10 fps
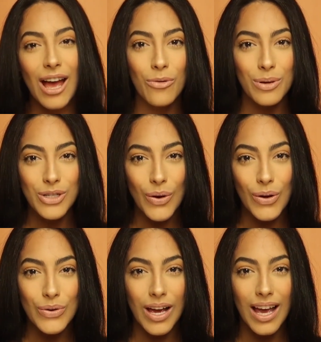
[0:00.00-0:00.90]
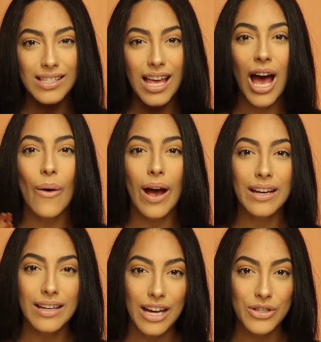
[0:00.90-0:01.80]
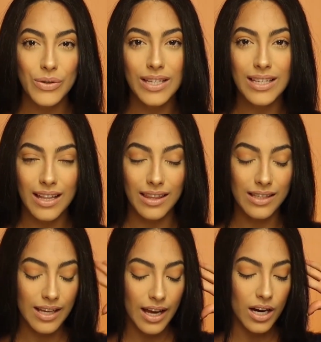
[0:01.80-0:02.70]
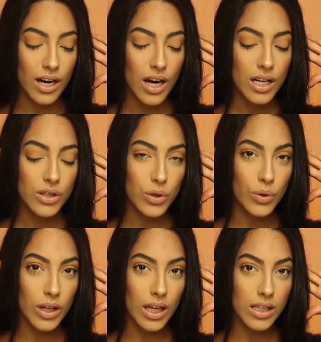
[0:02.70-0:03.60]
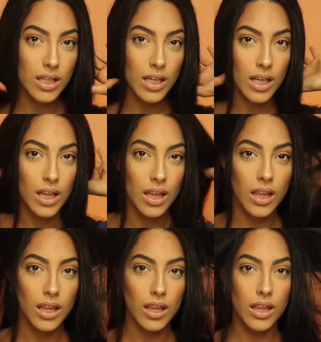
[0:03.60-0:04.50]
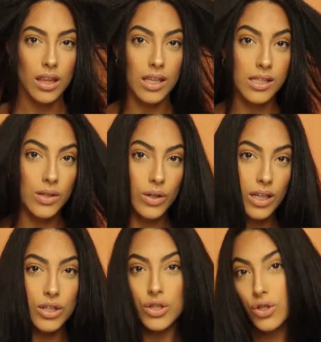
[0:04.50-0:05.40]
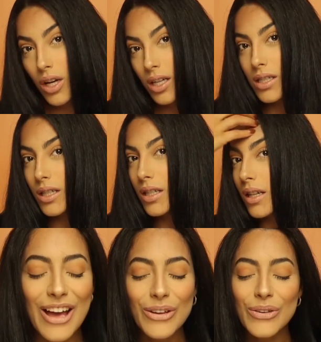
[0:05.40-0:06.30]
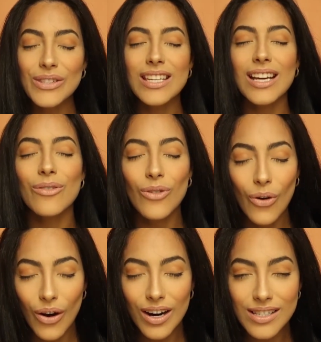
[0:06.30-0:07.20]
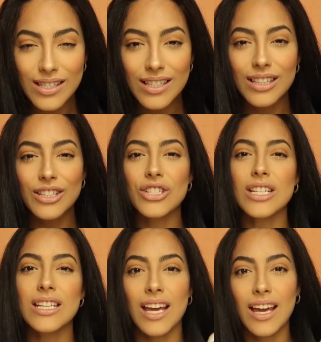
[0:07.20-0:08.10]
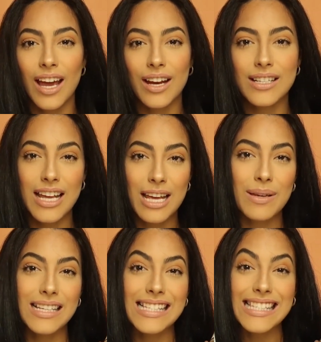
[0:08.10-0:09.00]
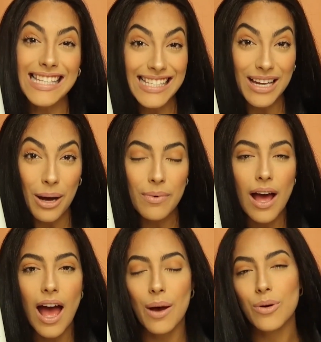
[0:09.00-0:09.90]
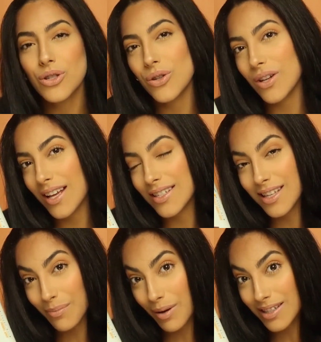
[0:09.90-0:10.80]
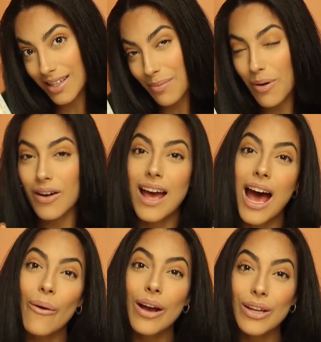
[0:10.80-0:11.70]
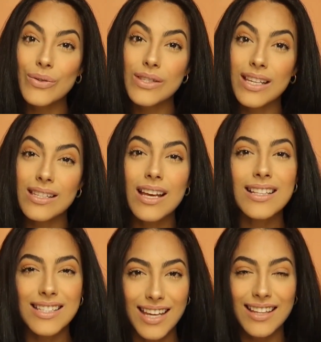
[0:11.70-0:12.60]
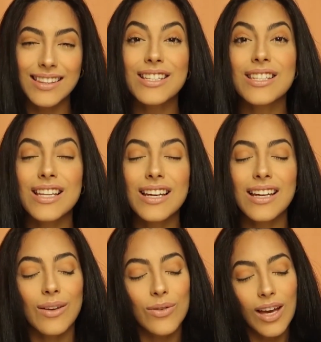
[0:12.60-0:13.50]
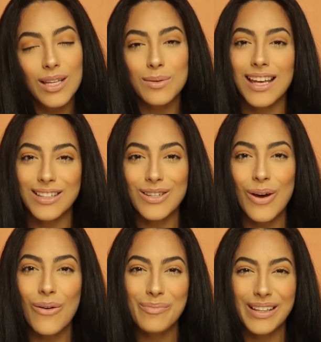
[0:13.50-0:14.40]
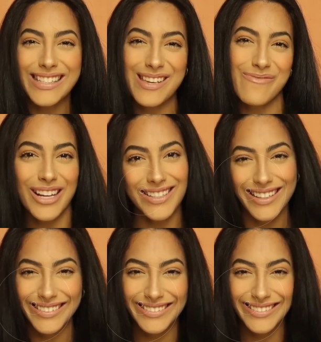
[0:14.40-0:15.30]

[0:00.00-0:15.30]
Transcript: I will be showing you guys how I naturally get this hair to get the silky straight. Using, of course, the GKhair taming system. I will show you guys step by step on how I use this to get this look. If you guys would like to know, please keep watching.